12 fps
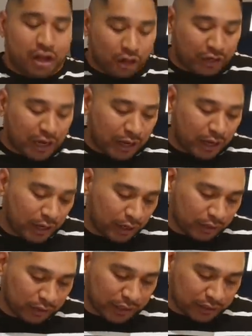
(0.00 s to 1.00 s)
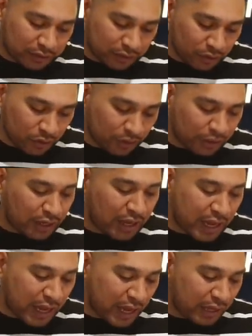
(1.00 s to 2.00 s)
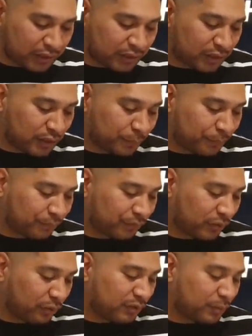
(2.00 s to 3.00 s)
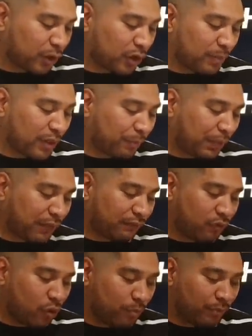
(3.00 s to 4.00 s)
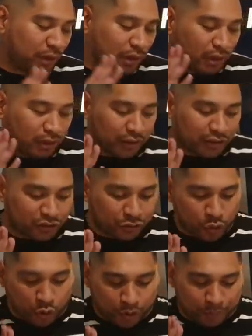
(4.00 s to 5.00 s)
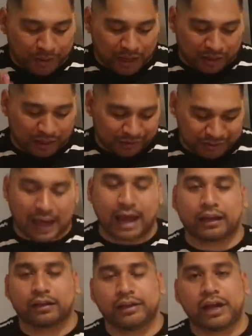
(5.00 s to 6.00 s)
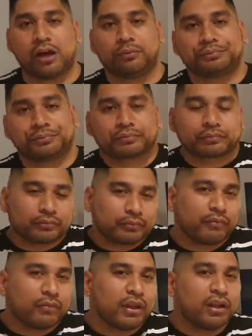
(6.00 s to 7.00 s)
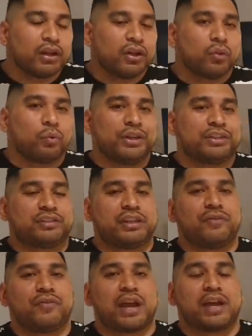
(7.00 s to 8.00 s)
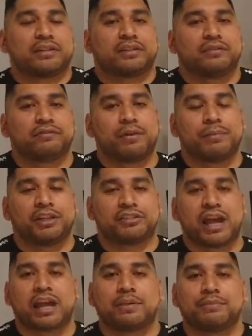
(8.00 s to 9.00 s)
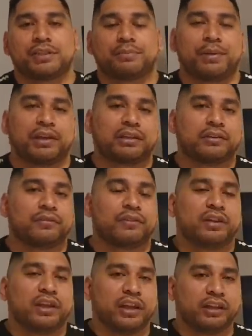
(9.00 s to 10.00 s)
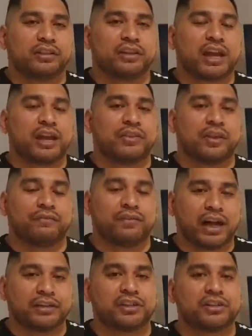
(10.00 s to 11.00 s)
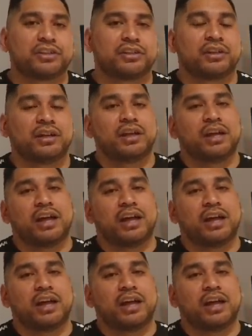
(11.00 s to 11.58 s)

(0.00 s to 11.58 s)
Okay, let's look at, we've spoken about the platform, let's talk about attack. Now, we said that from an attacking perspective, England had the advantage,